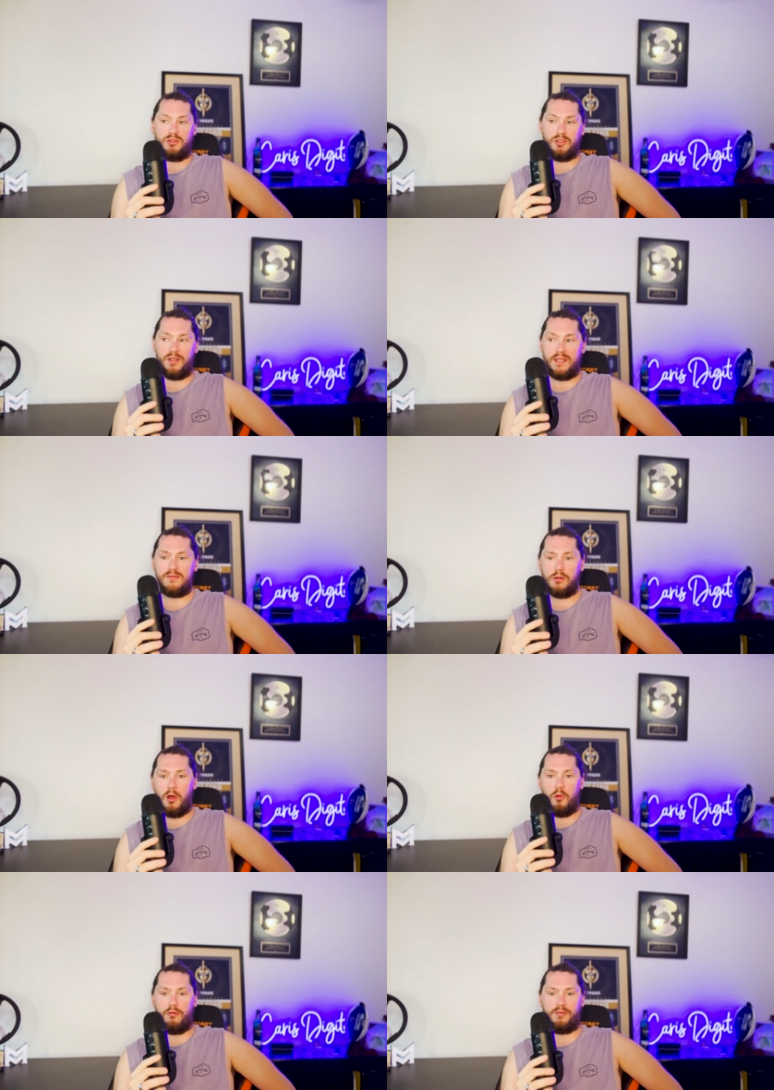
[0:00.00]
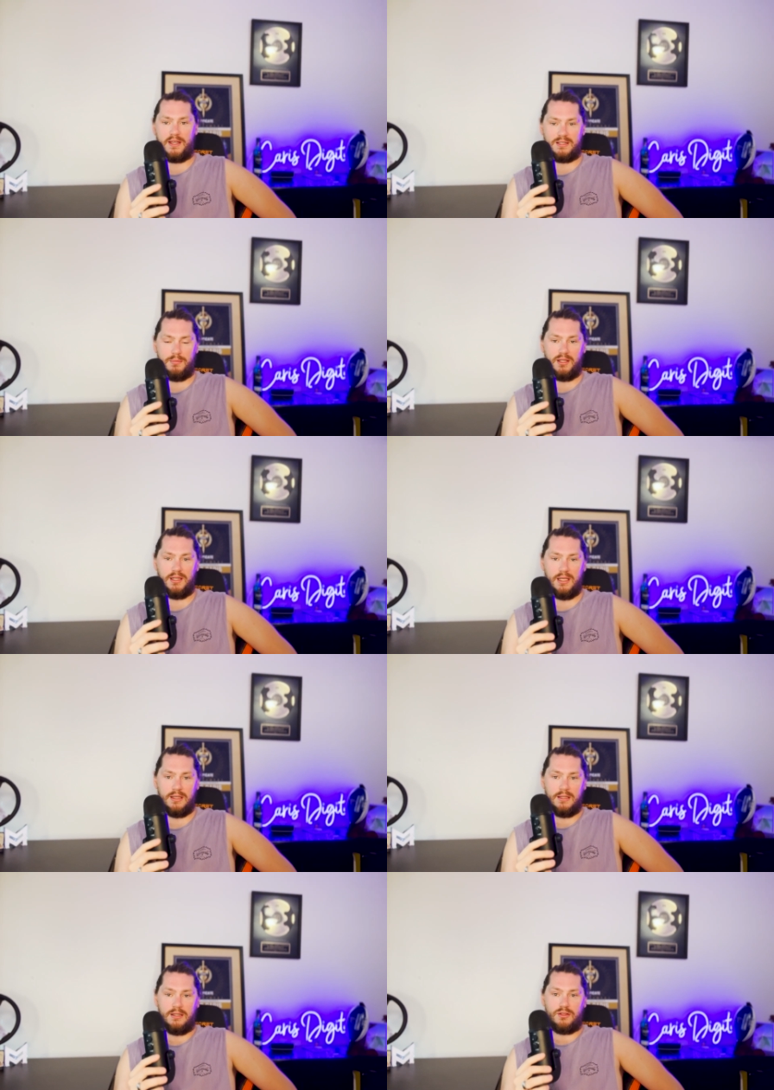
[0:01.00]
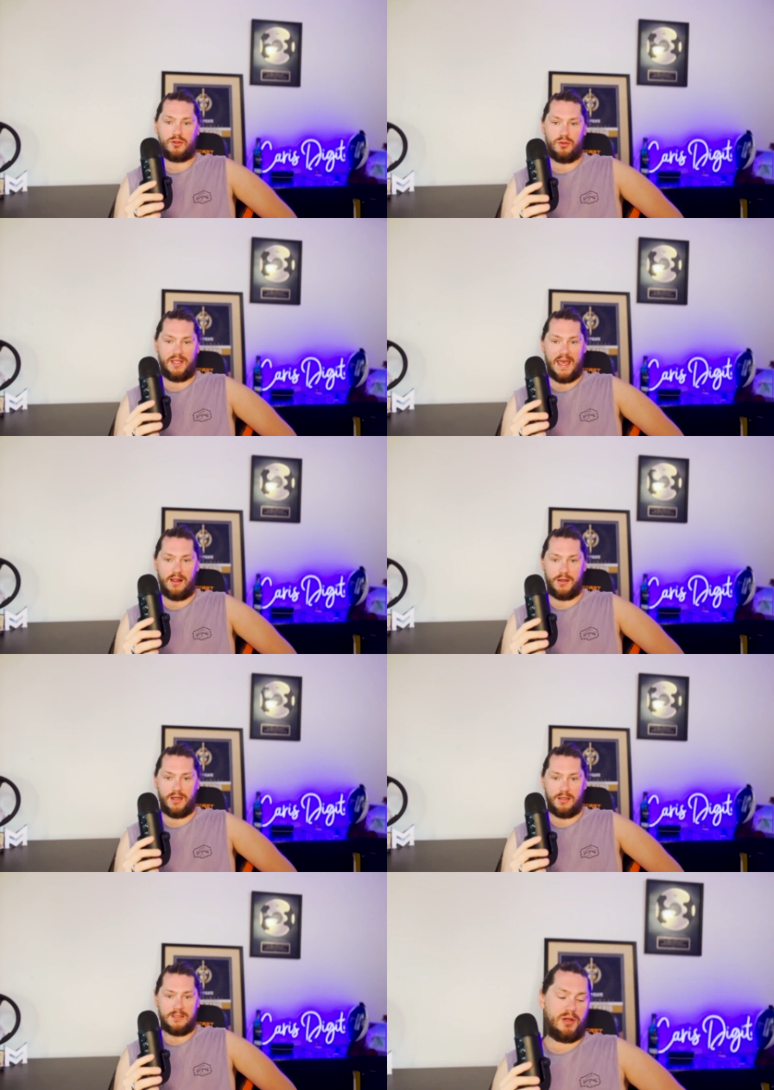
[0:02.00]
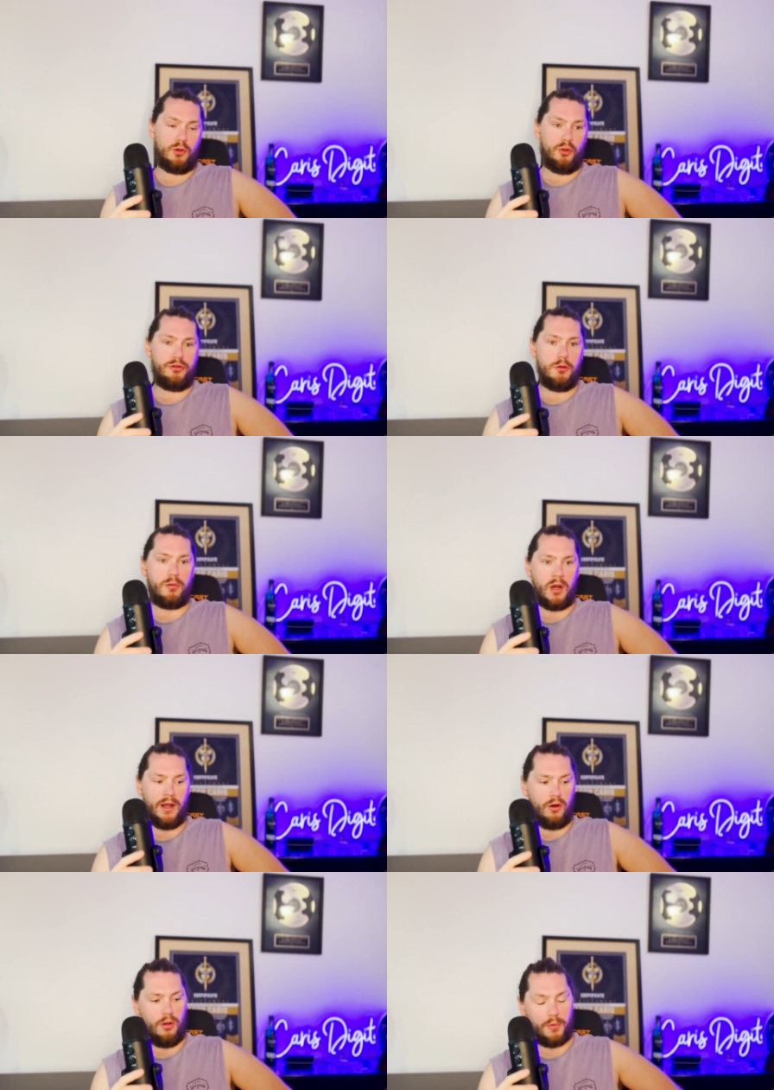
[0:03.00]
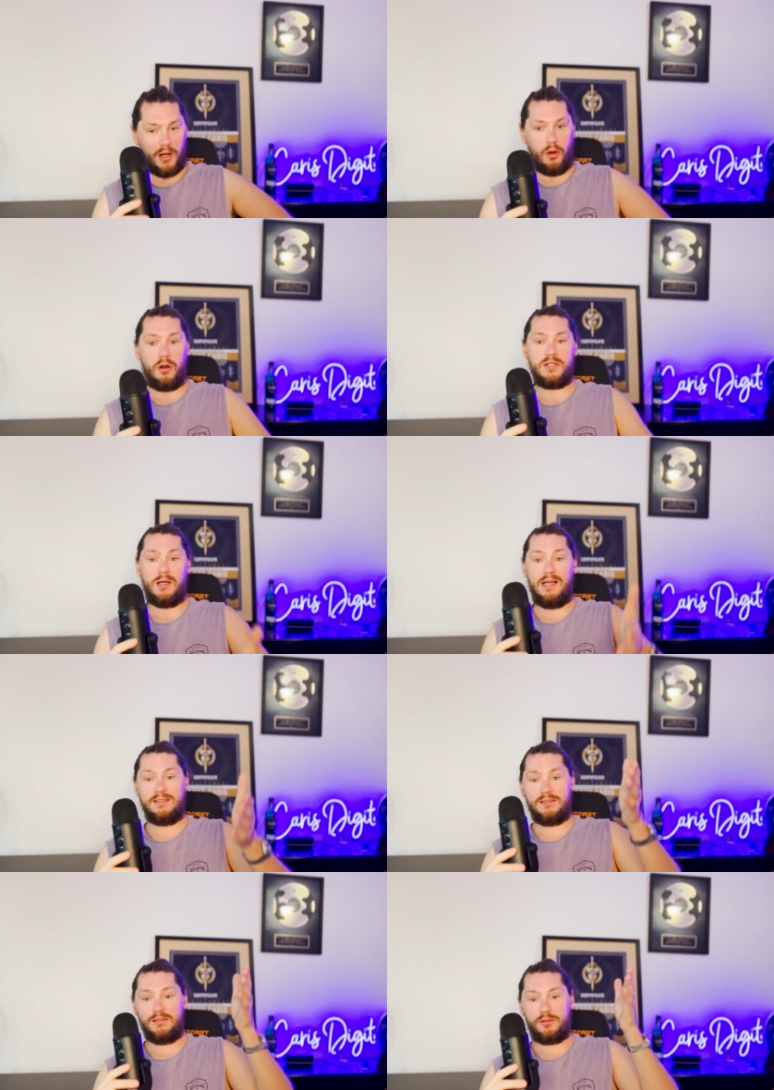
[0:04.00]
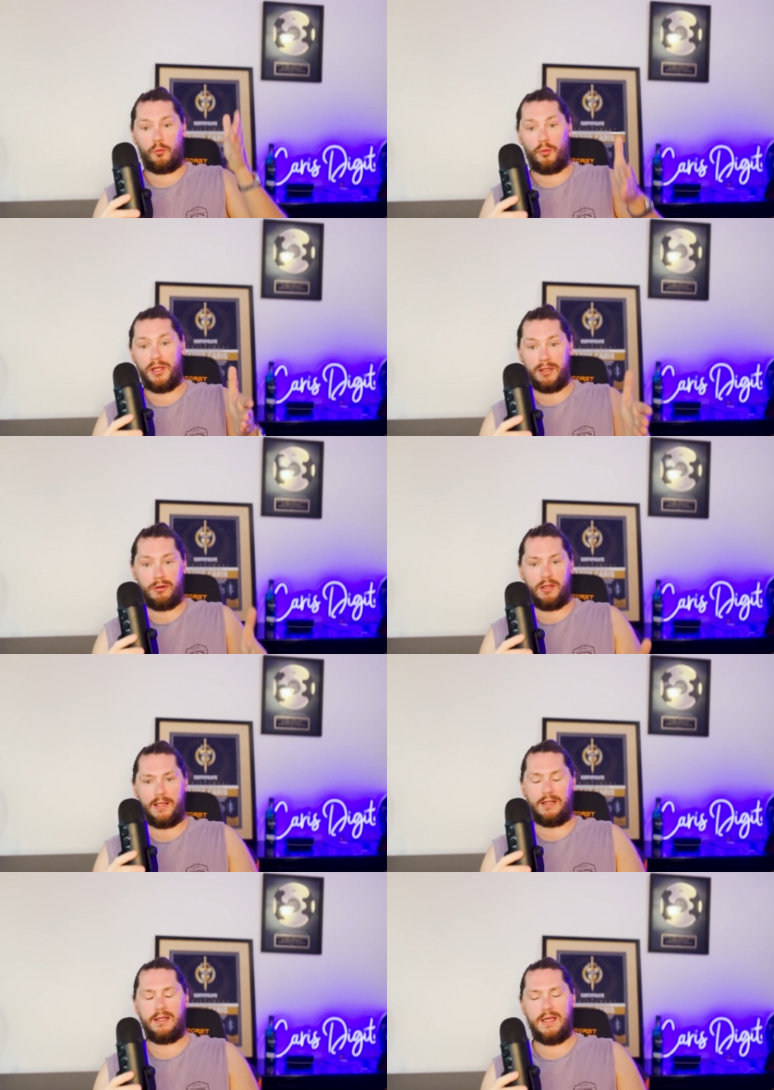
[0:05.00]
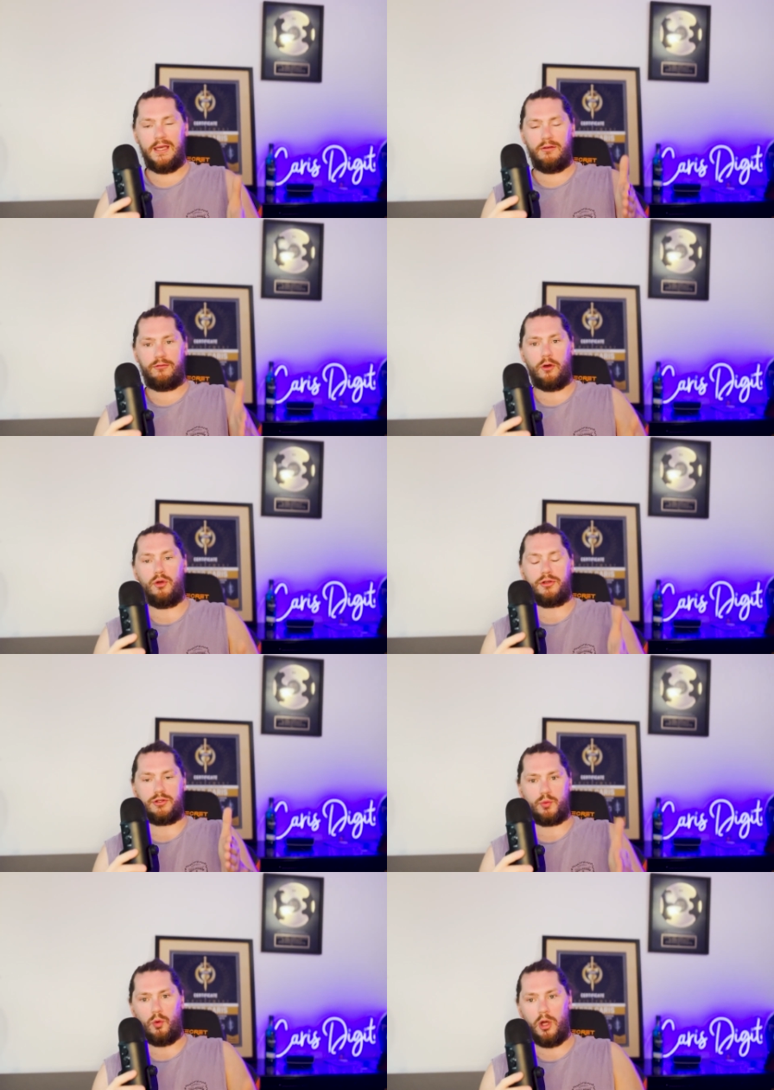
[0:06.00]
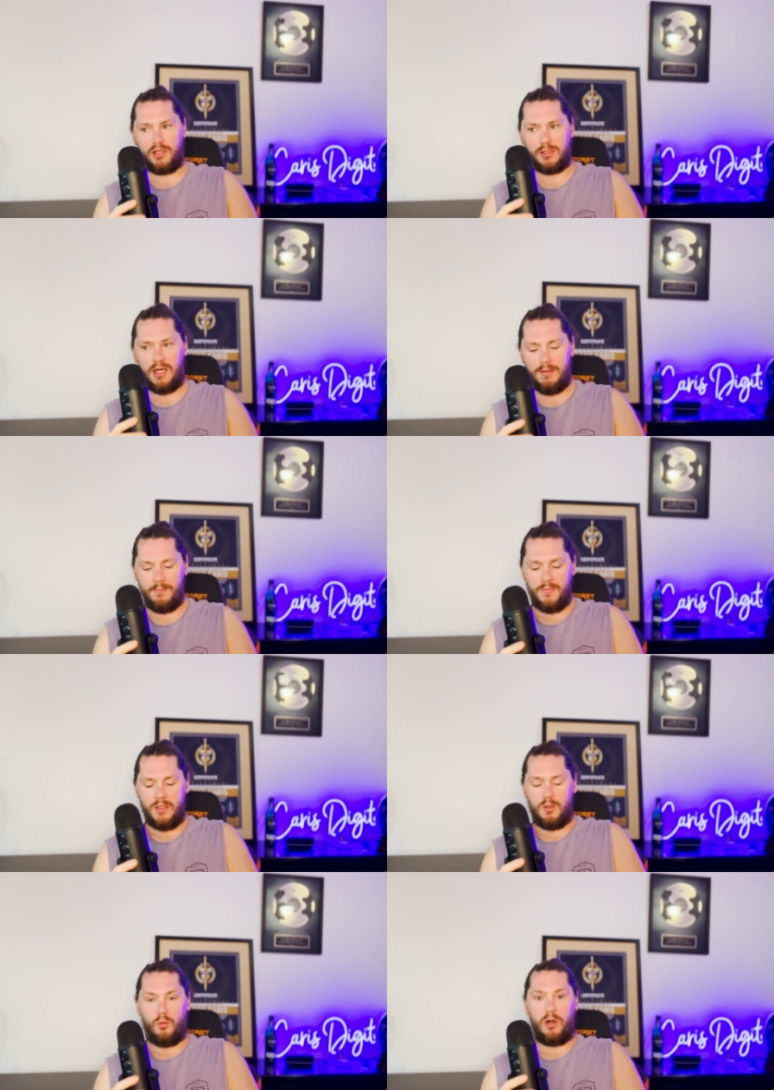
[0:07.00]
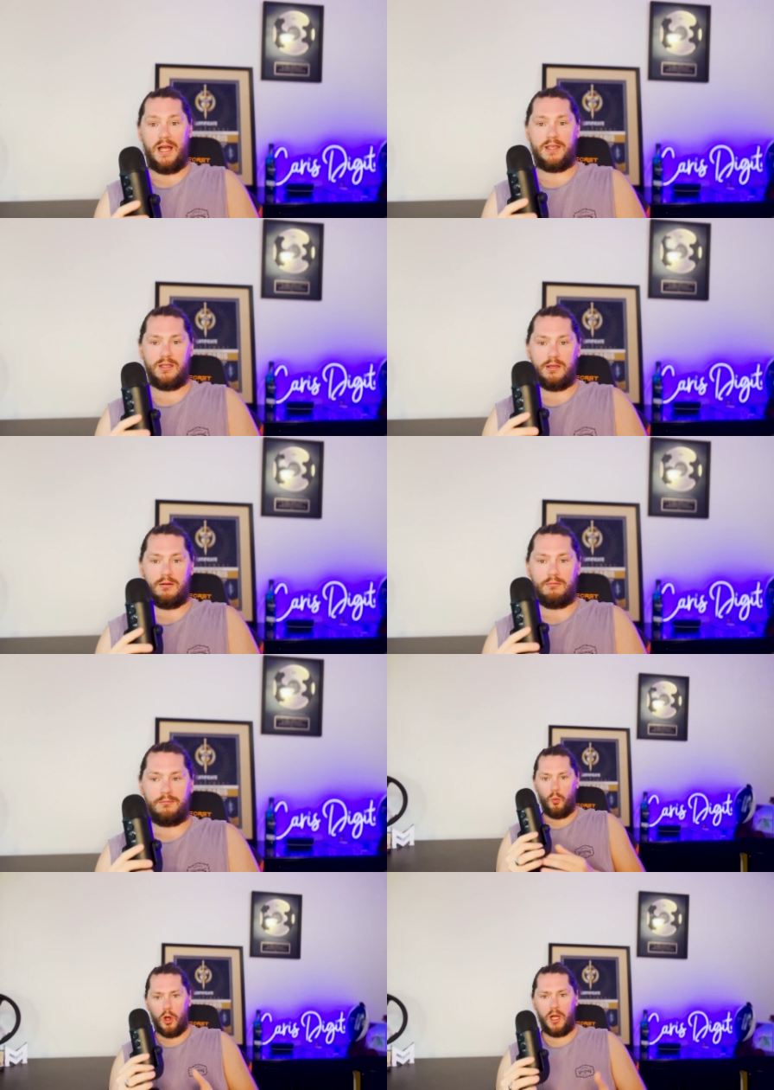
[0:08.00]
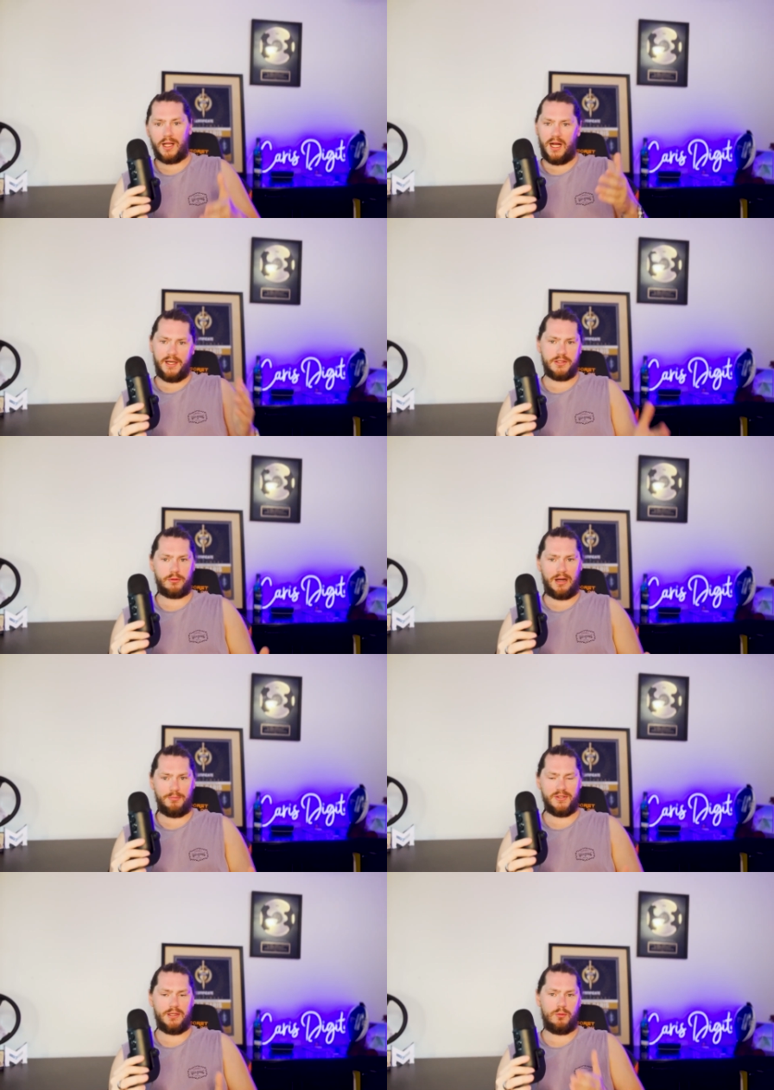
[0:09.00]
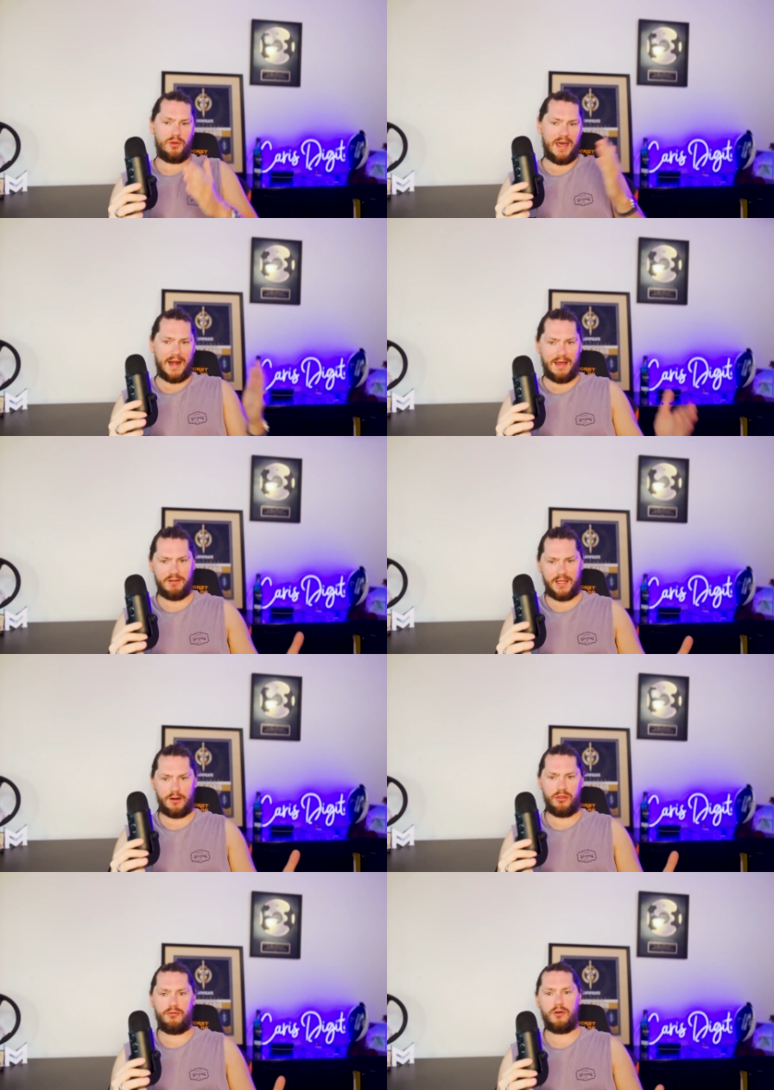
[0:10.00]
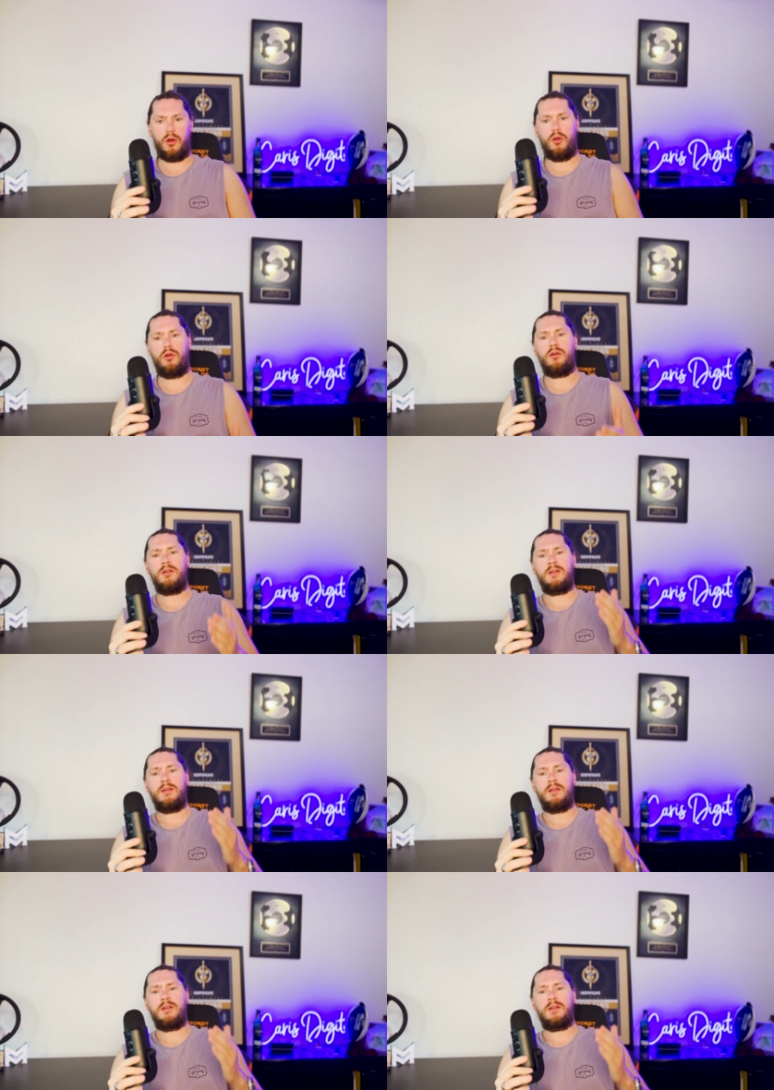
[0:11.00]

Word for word: So it gives a lot more flexibility to the calendar, but it also prior prioritizes really, really clear, focused work time where I can work uninterrupted without having to get on the phone